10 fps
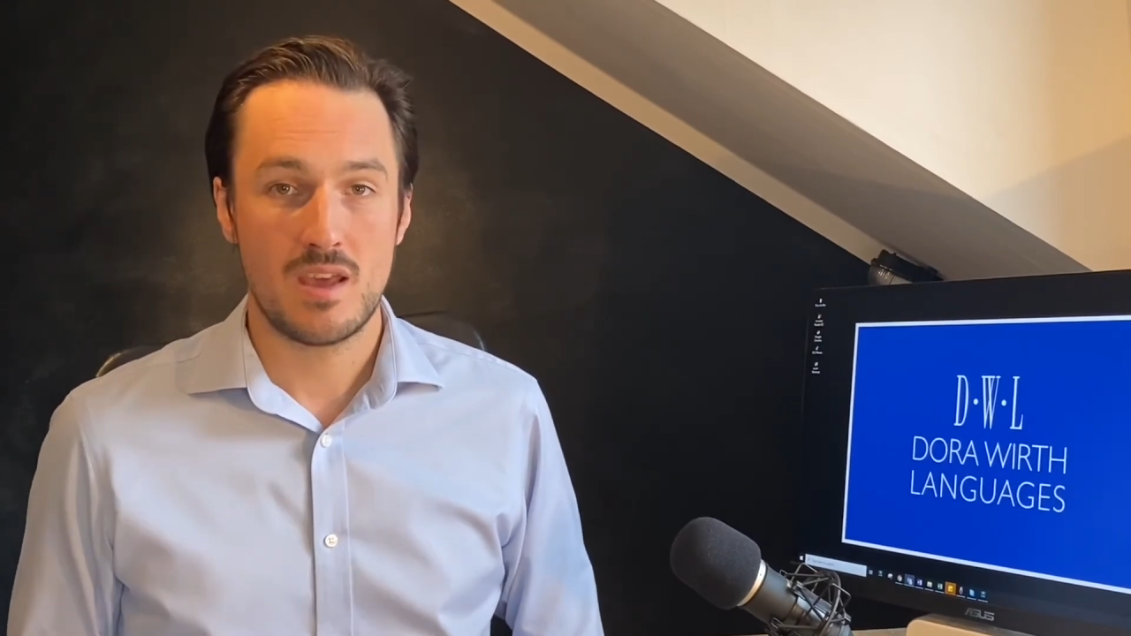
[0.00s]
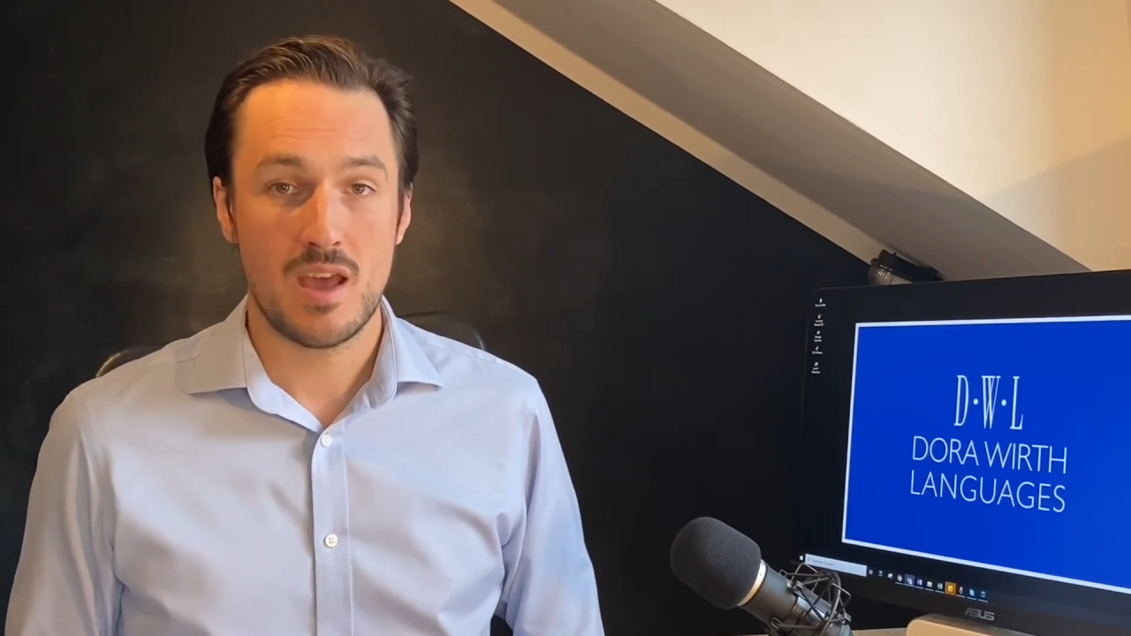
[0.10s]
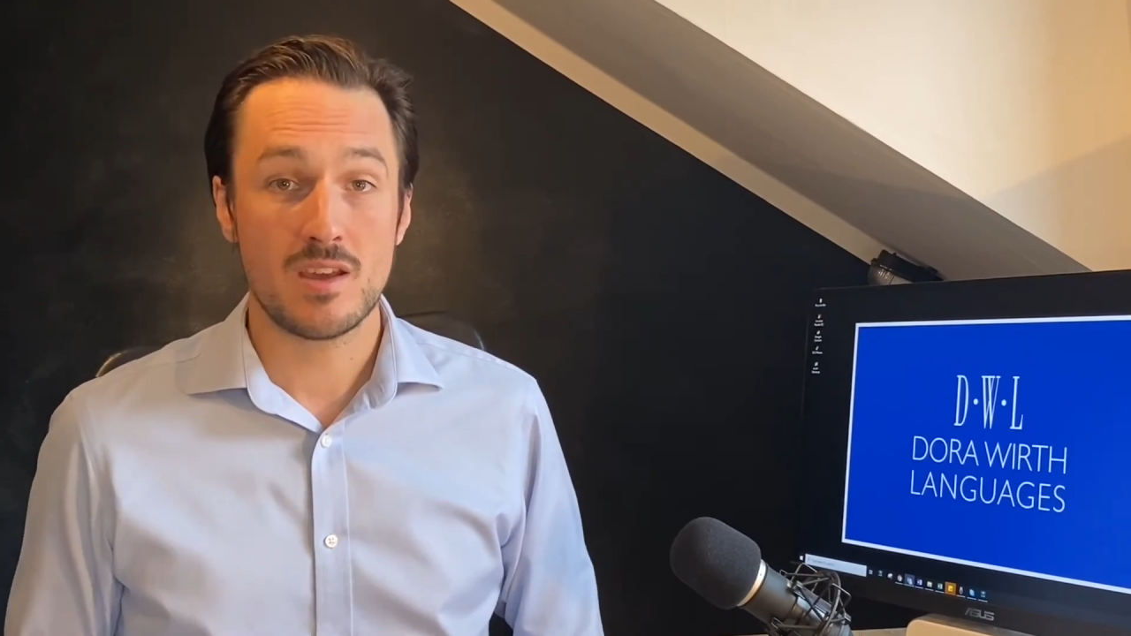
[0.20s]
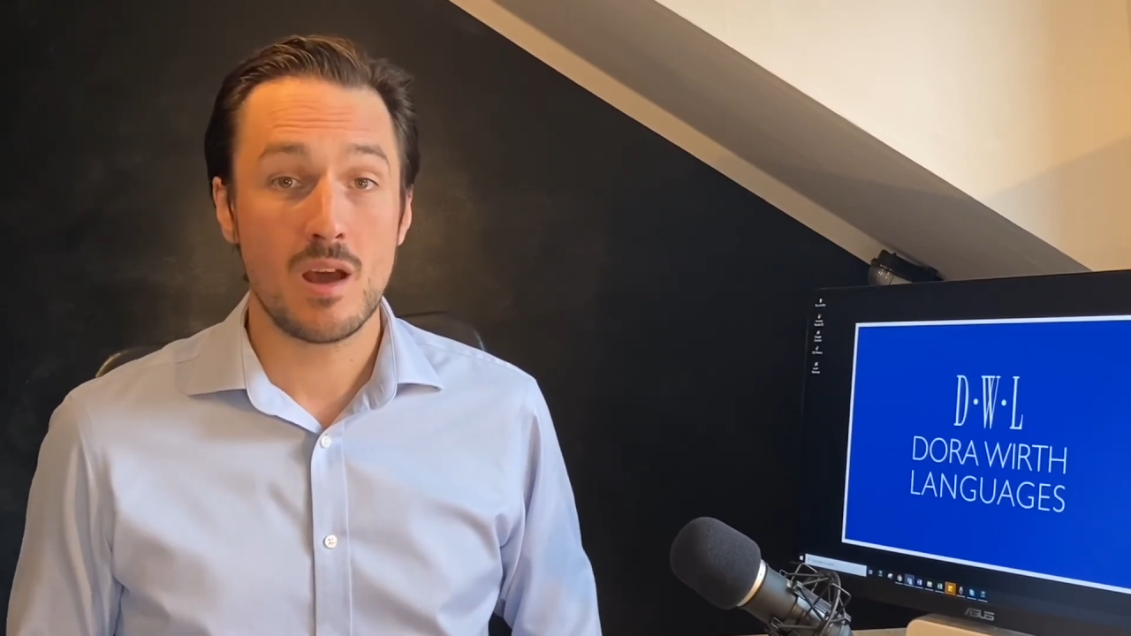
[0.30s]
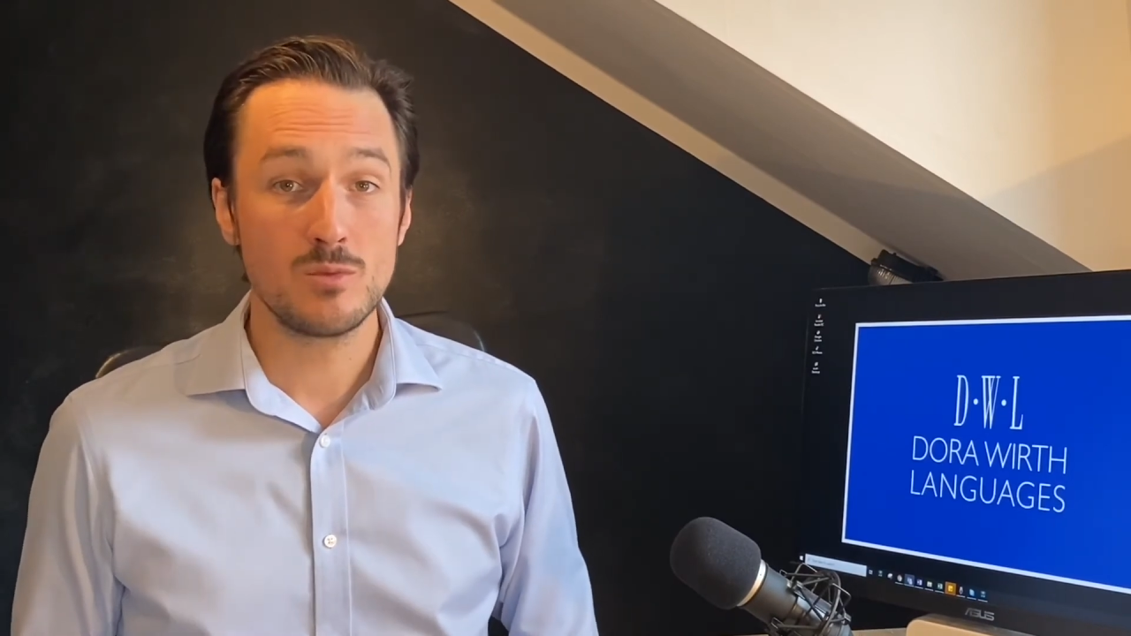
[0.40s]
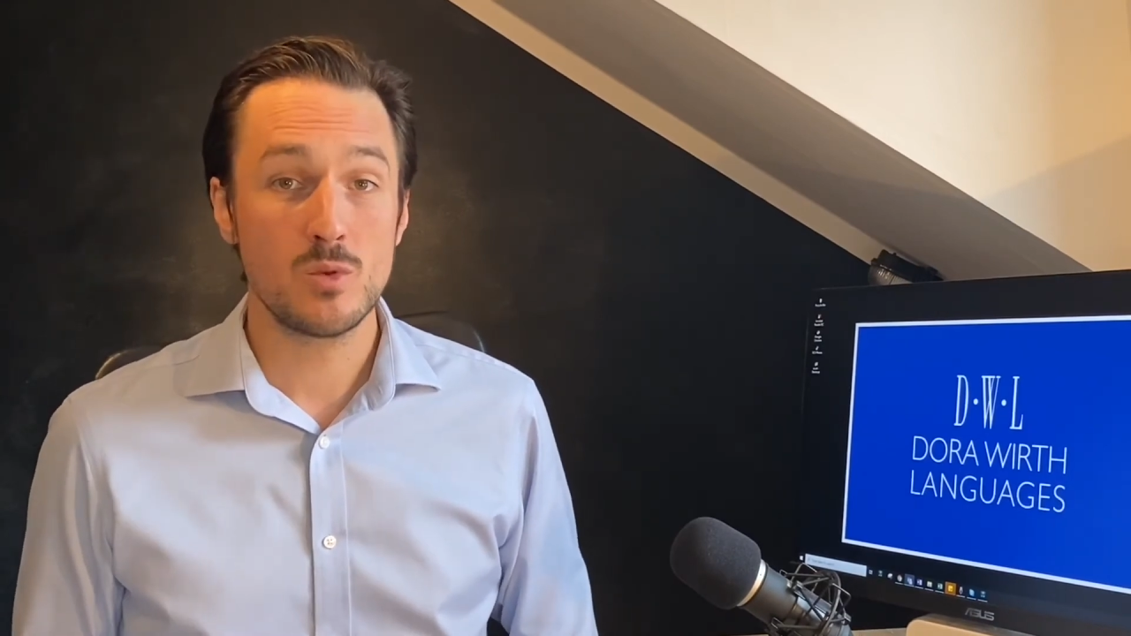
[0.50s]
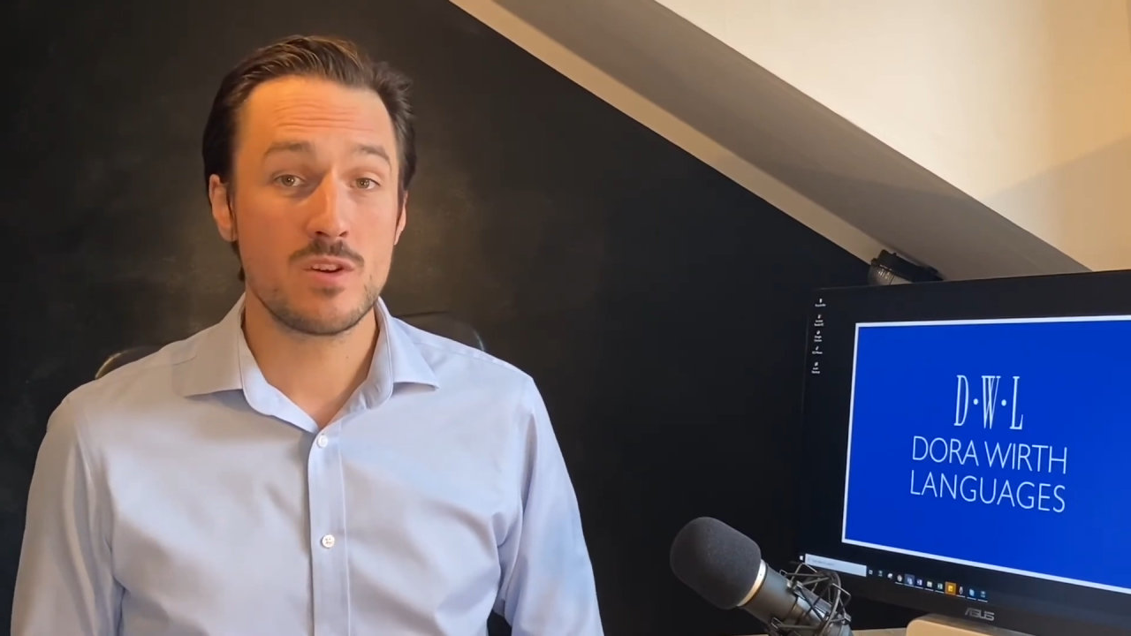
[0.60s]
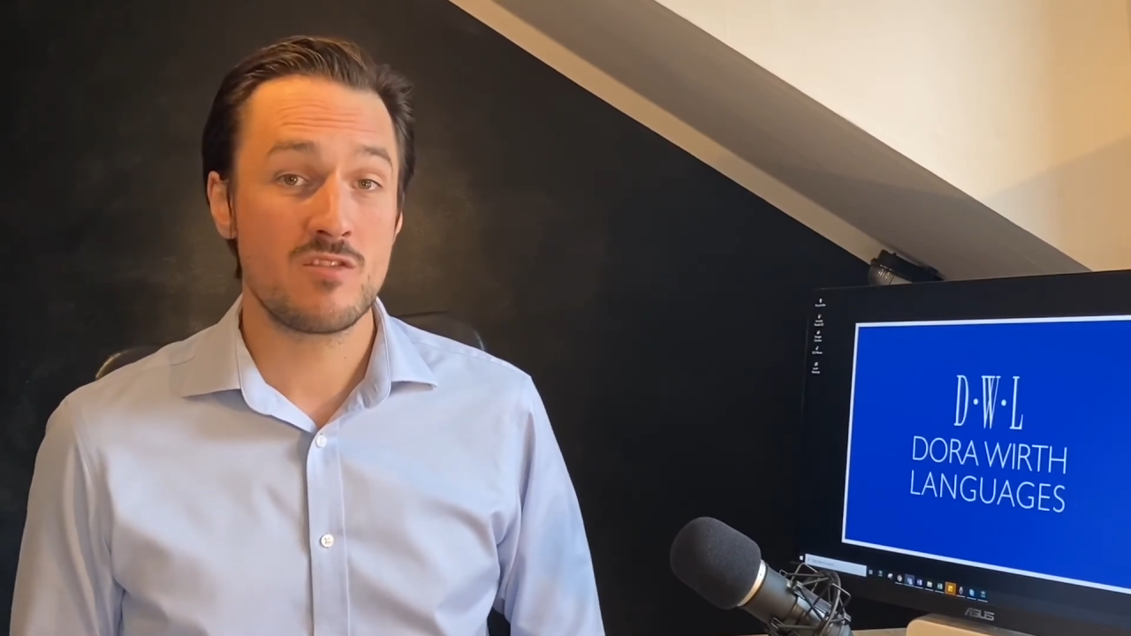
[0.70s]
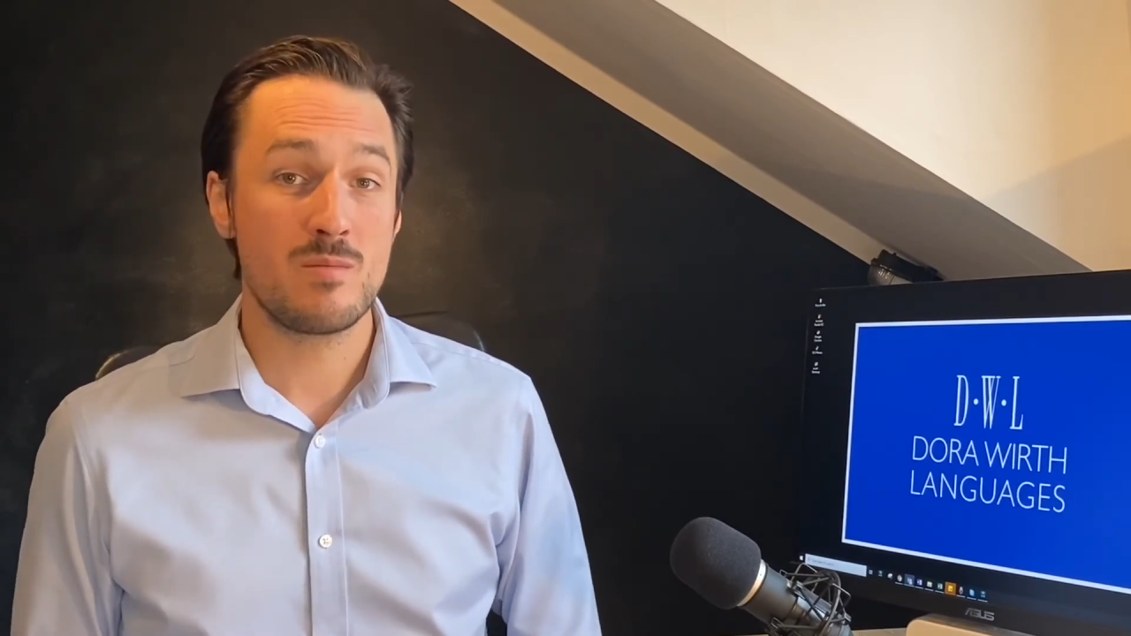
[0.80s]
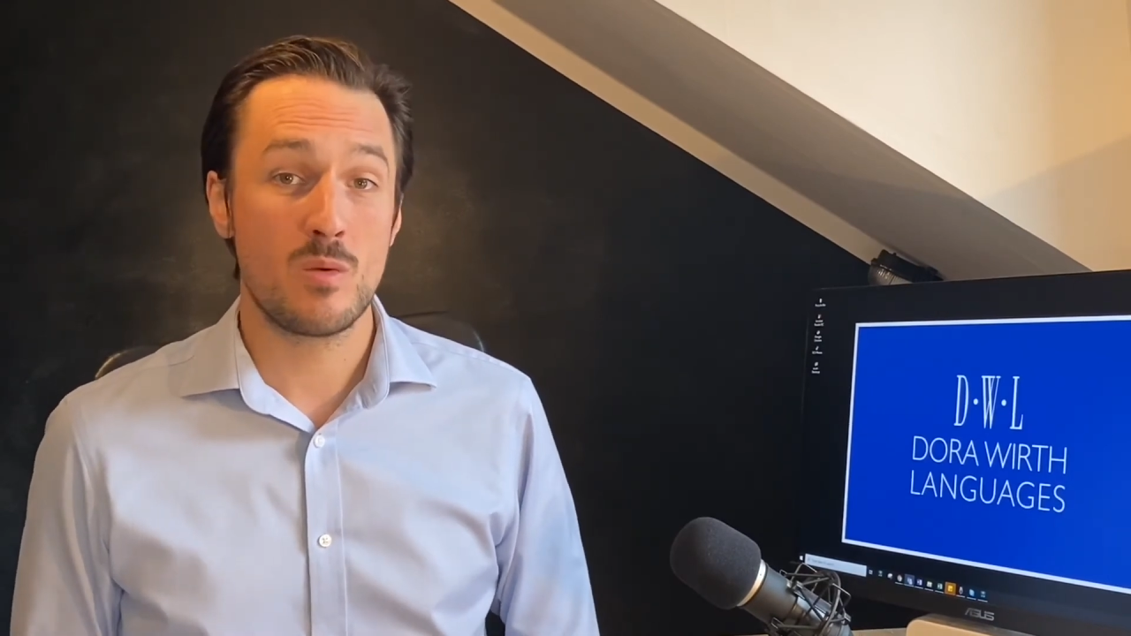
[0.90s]
and come to
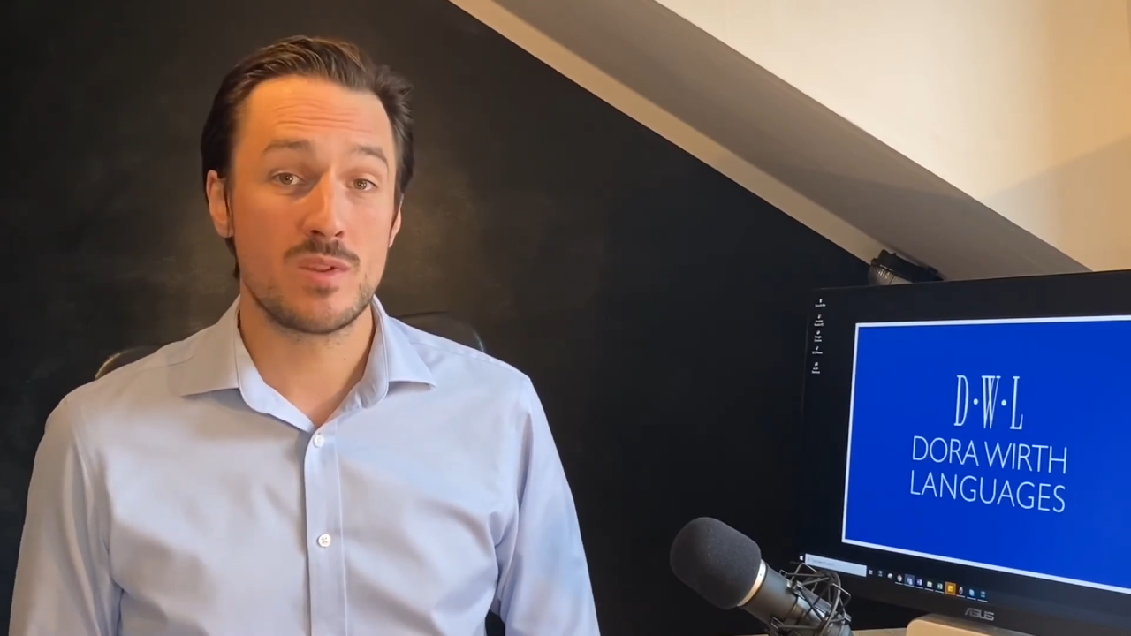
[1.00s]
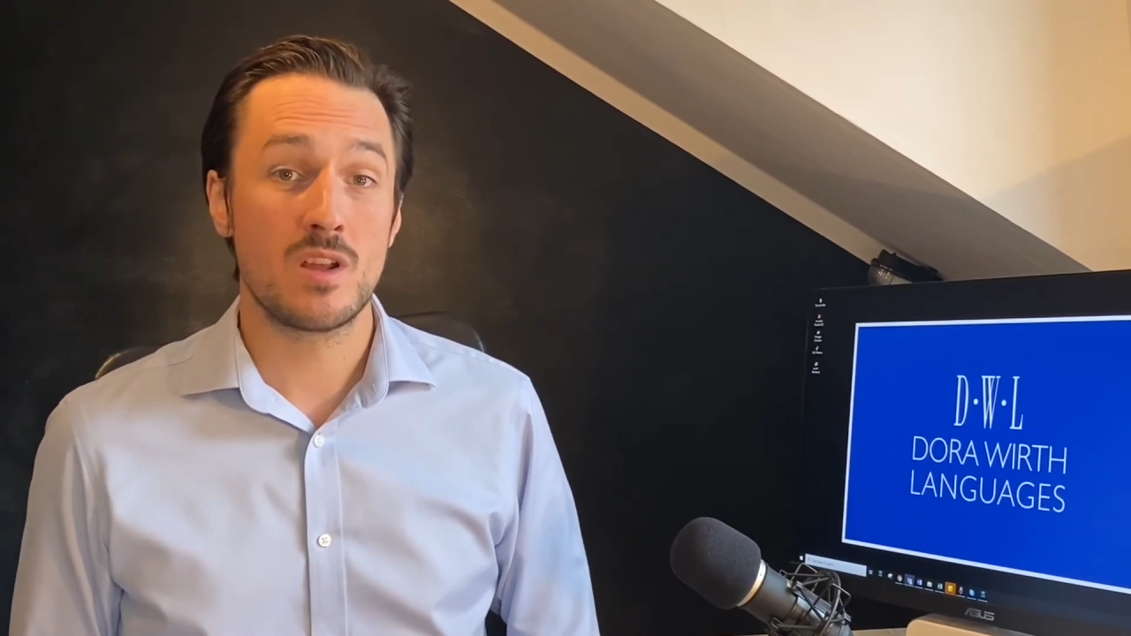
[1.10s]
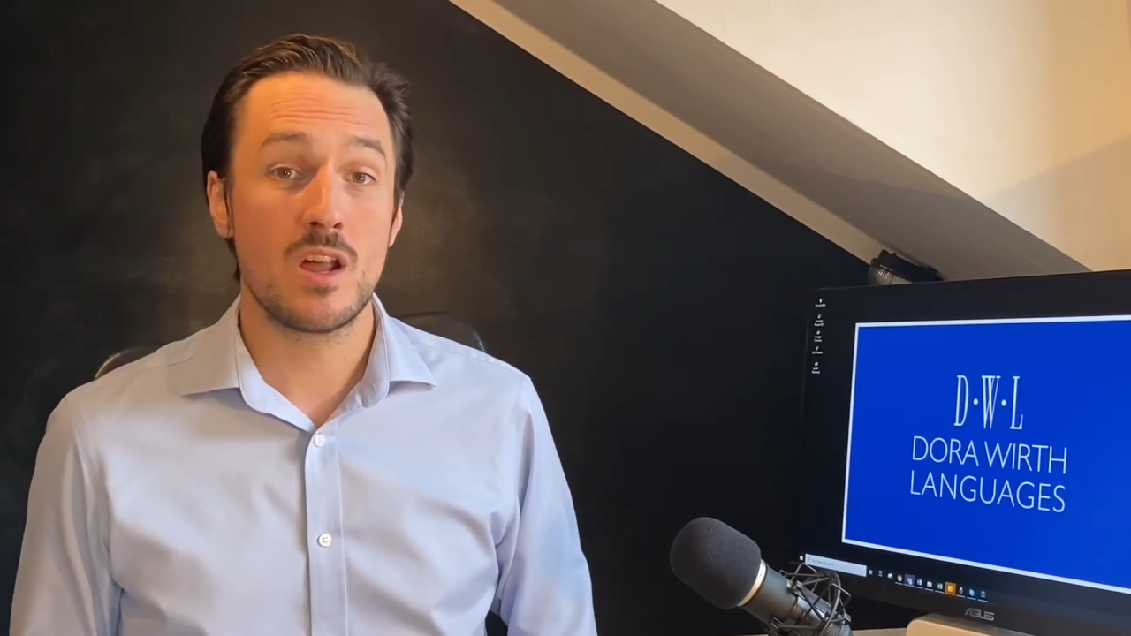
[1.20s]
agreement with the